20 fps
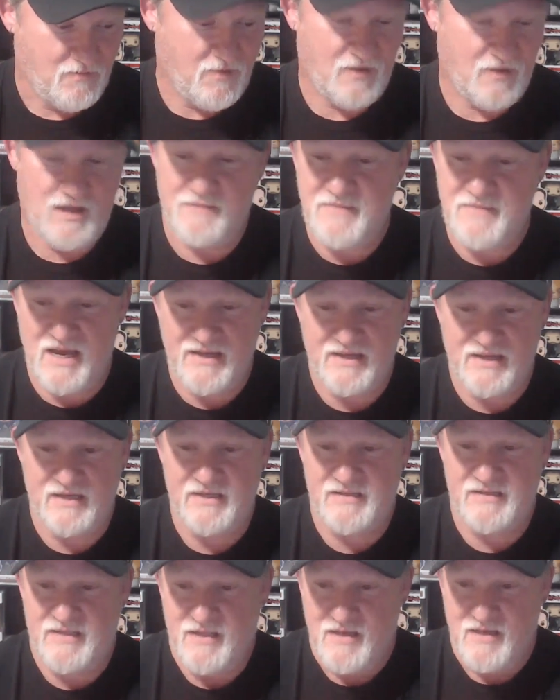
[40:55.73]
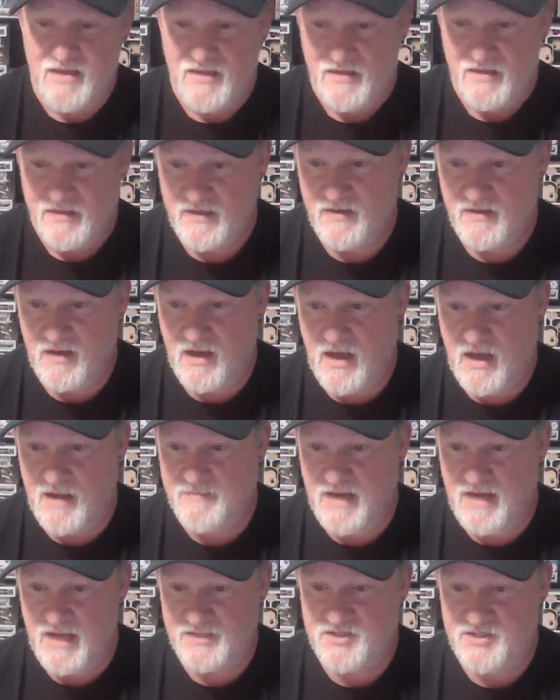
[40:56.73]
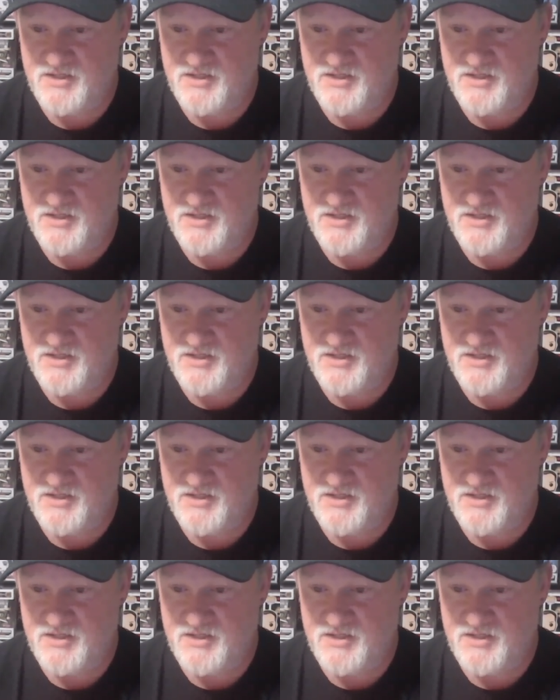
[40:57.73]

Well, I'm not gonna, I'm not